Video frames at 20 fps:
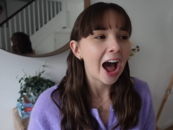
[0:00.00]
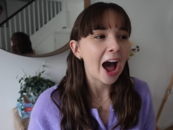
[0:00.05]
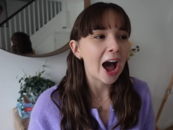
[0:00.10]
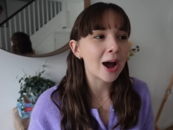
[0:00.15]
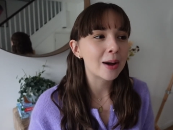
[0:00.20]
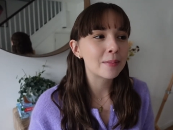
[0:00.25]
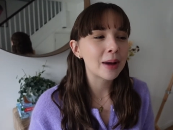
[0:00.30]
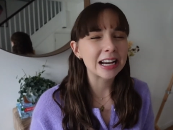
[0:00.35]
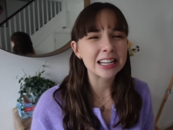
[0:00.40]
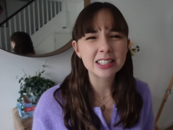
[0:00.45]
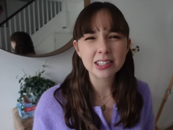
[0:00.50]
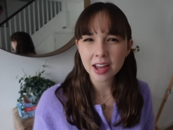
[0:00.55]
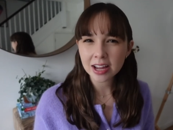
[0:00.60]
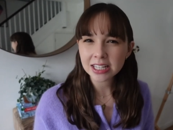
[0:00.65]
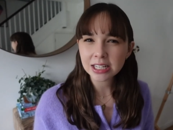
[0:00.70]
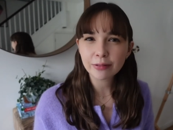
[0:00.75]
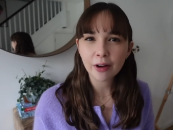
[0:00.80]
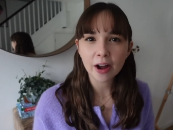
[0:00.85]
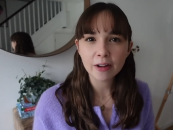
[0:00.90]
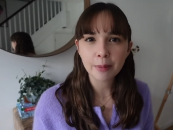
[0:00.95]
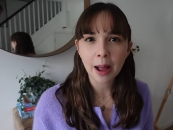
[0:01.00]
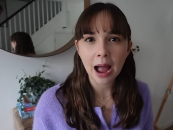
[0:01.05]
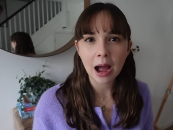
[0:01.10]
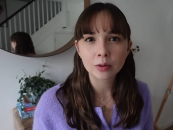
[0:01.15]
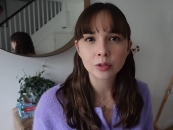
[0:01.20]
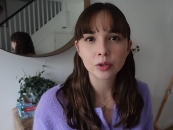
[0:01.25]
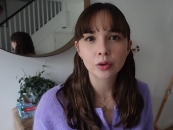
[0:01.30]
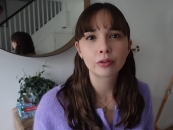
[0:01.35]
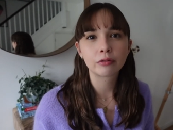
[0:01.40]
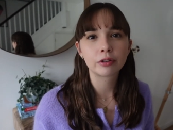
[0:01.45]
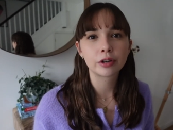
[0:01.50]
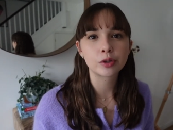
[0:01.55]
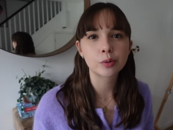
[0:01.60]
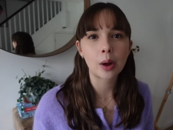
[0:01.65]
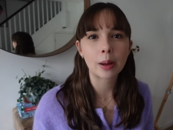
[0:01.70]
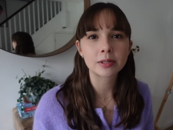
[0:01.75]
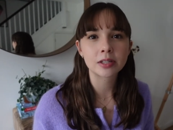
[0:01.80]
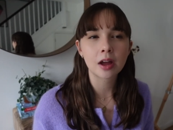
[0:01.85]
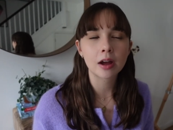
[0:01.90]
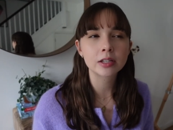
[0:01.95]
Um, and it's £35 on the Rouje
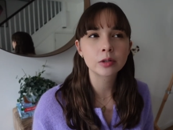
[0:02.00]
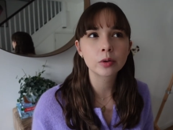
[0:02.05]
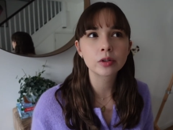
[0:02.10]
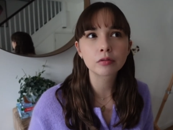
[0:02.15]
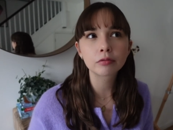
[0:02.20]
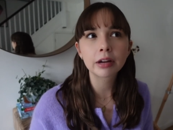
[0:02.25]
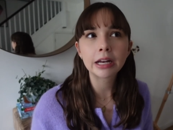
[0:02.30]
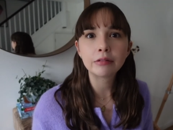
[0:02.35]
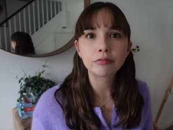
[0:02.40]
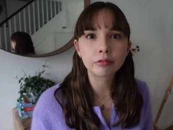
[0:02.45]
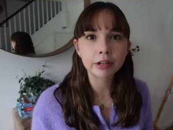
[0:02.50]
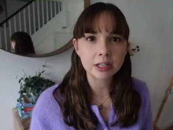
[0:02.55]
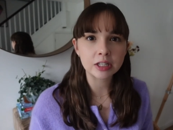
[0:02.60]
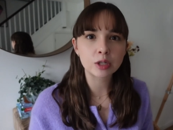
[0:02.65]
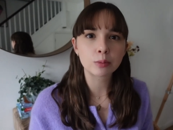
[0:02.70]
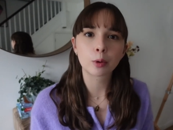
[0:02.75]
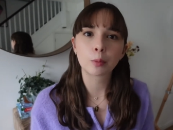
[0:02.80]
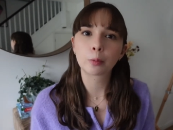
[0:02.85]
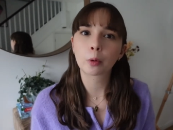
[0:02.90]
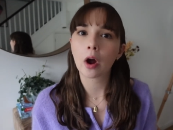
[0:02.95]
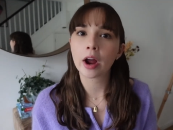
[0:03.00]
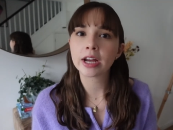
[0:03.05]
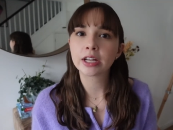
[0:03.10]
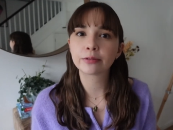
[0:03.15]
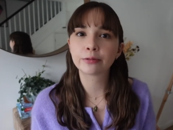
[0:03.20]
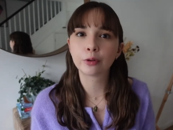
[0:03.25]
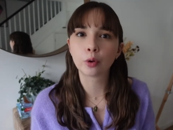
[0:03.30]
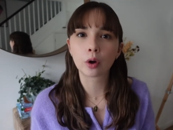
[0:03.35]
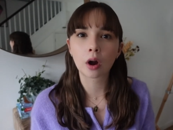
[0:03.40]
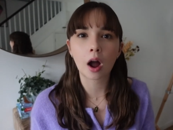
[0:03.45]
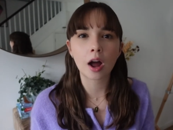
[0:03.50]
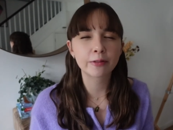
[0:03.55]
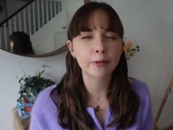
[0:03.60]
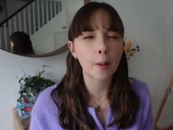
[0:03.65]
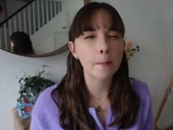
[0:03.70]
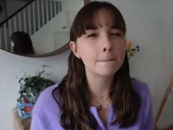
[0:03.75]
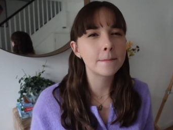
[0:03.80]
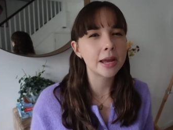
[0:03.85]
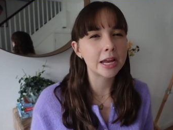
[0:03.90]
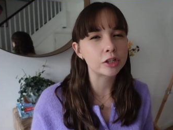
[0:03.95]
website, so it's a really reasonable price for kind of a
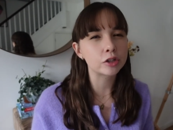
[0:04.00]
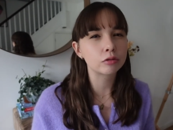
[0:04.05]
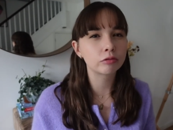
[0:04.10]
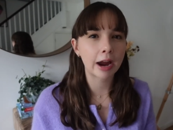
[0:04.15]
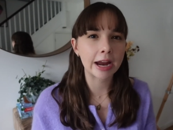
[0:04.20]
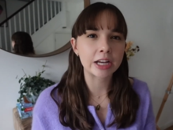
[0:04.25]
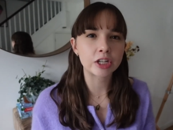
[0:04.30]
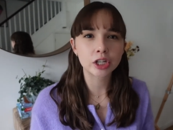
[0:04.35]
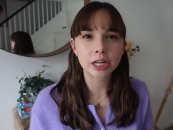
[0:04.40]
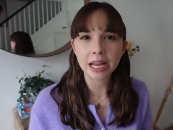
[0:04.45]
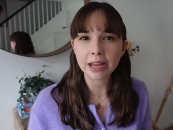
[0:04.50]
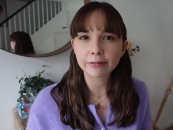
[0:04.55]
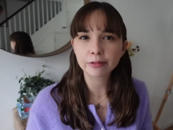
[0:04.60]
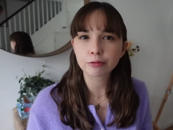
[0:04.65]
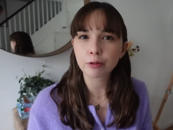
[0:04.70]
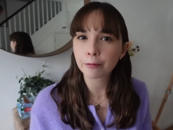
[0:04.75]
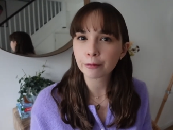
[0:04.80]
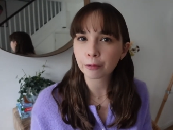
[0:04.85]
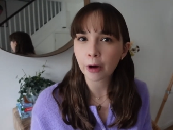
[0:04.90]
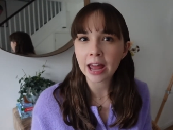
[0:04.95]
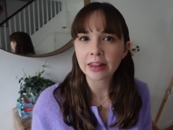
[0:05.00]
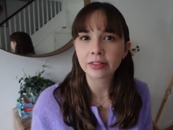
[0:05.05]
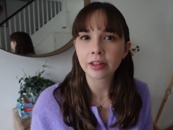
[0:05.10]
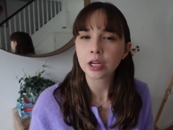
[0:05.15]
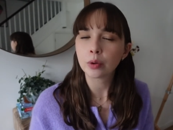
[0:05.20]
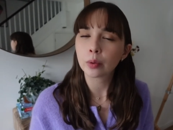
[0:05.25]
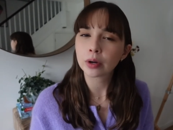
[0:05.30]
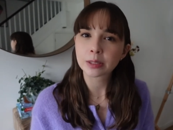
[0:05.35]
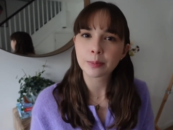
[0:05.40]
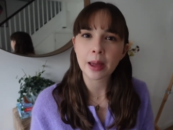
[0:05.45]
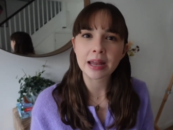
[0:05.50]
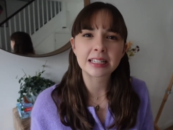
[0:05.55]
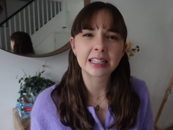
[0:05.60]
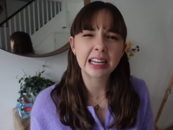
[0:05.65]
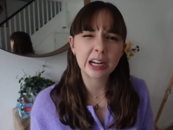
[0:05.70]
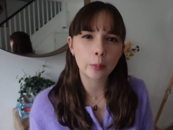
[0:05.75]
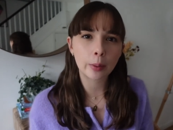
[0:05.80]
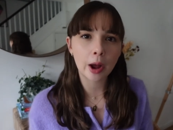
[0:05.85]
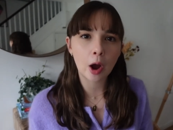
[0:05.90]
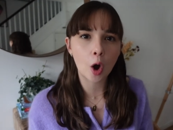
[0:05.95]
mid-range gift for a friend that you want to spend a
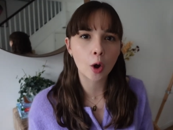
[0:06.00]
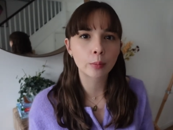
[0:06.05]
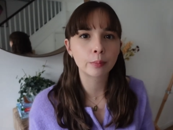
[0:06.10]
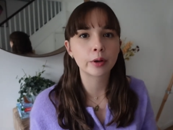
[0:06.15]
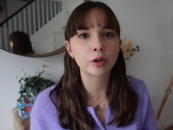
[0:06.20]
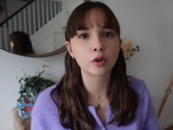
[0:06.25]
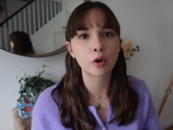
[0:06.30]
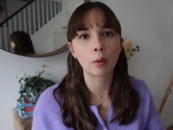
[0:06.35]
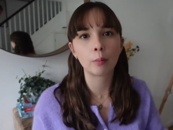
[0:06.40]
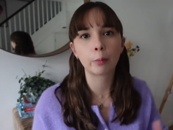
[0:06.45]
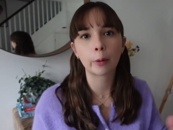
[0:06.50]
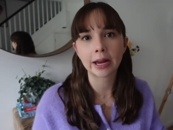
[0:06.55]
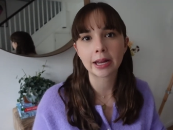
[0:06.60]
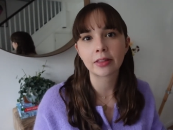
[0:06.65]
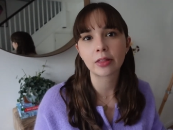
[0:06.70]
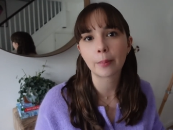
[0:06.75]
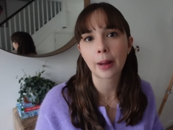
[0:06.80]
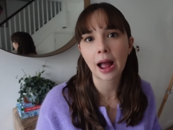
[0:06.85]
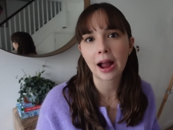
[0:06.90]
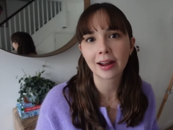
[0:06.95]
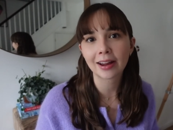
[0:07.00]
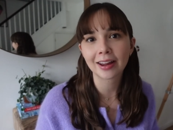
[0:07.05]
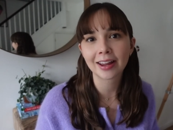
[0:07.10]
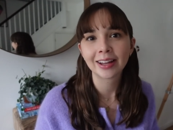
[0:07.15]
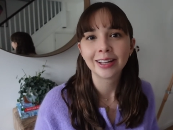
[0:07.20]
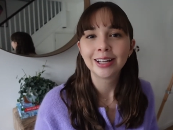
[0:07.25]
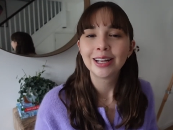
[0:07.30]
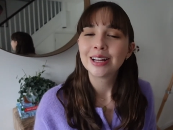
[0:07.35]
little bit on but not break the bank.